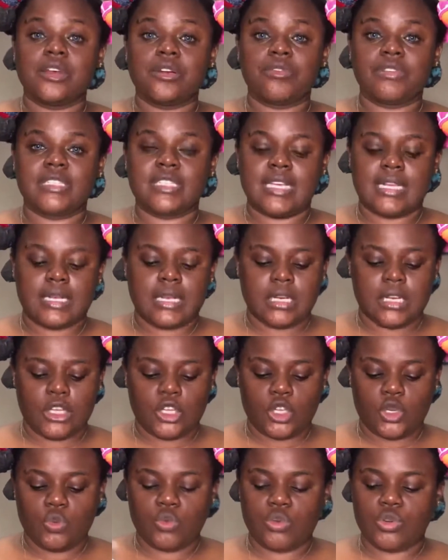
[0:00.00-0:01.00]
recently,
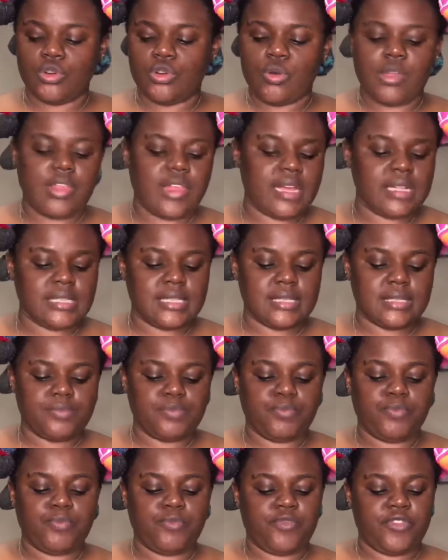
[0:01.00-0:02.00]
you would know that the
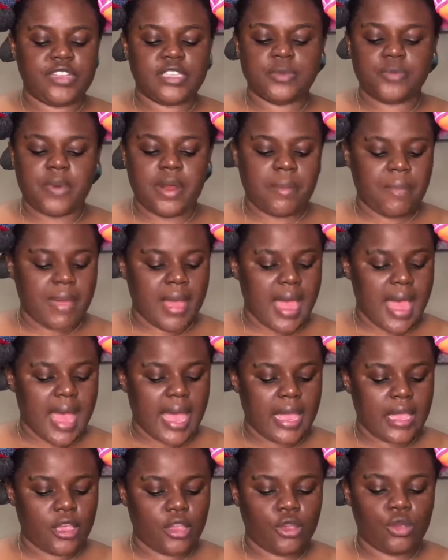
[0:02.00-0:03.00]
face primer I
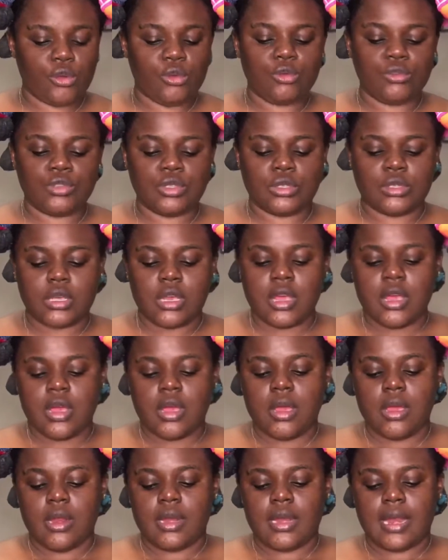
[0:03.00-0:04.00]
use
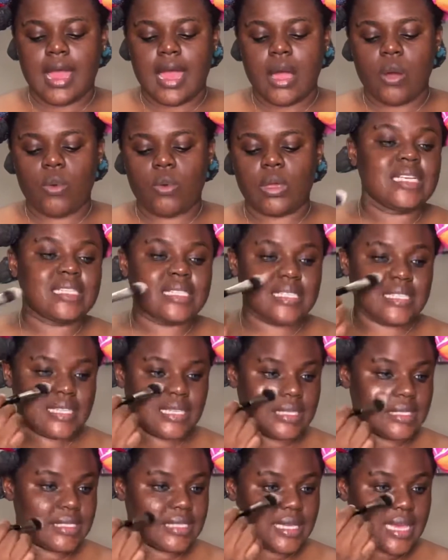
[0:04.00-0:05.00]
now is the
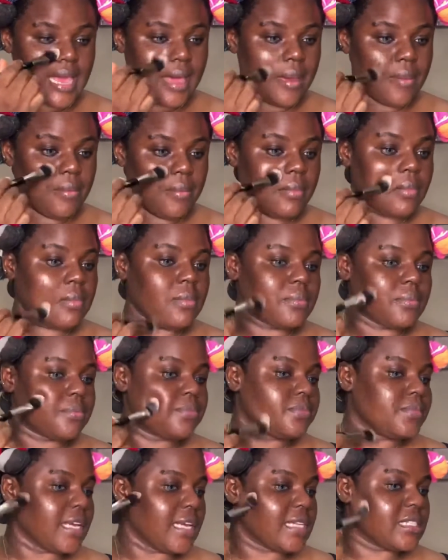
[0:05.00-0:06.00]
TM
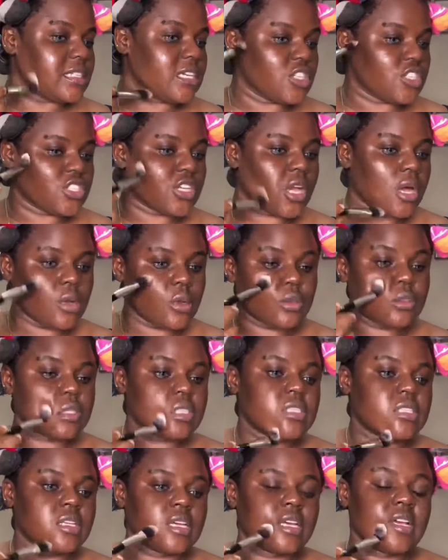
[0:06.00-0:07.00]
Essentials
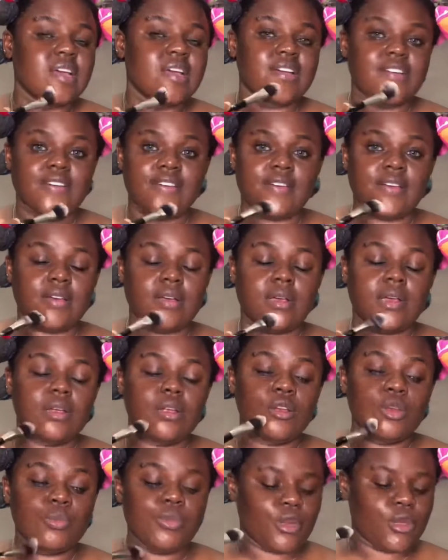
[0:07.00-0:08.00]

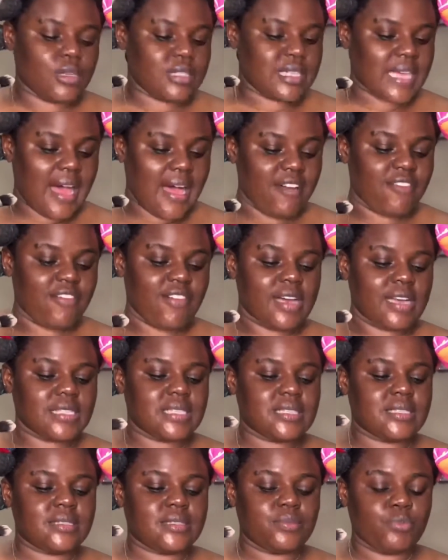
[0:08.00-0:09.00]
Luminous Canvas
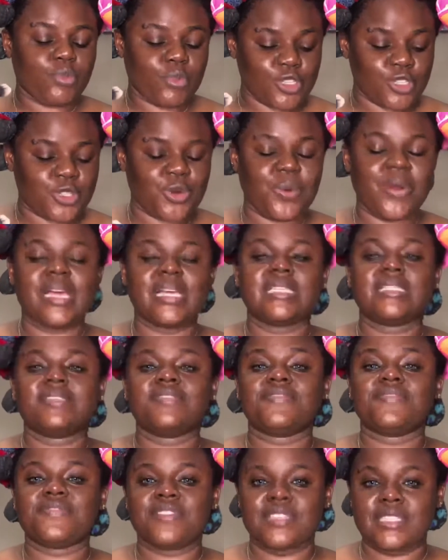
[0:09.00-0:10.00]
Moisturizing
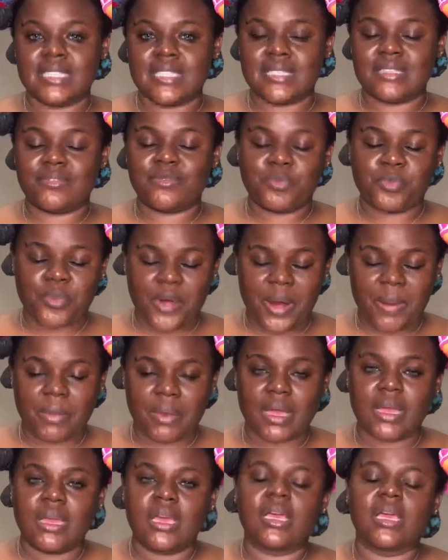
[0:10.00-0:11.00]
Face Primer.
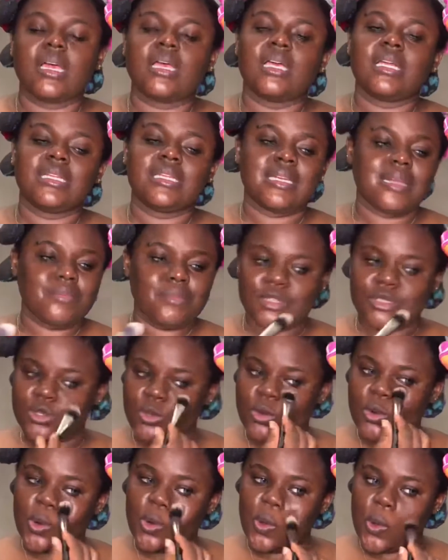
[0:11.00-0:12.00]
The name is so
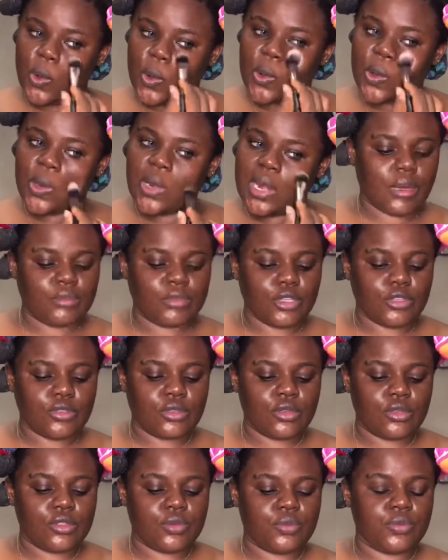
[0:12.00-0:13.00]
long. I'm just going
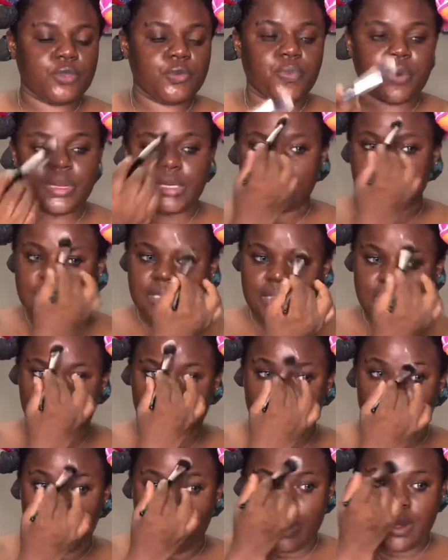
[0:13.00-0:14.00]
to be spreading this
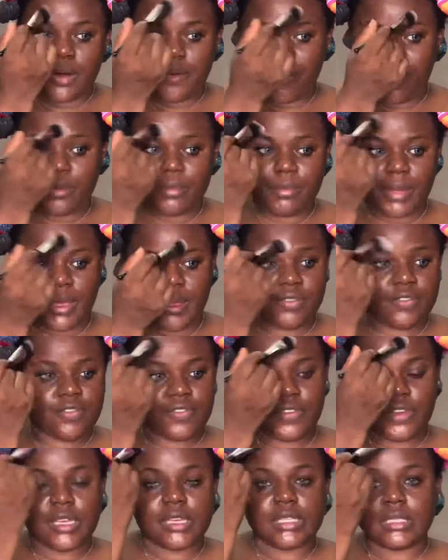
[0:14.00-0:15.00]
all around my
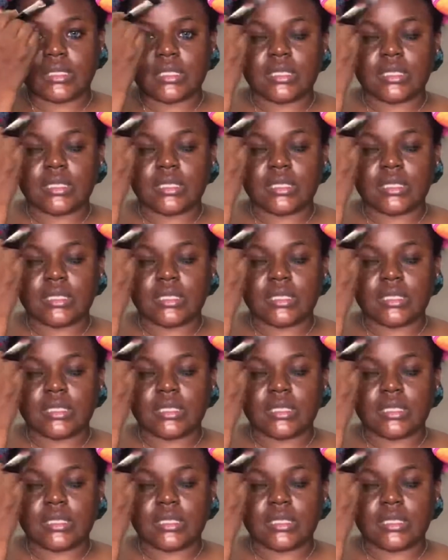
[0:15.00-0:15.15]
face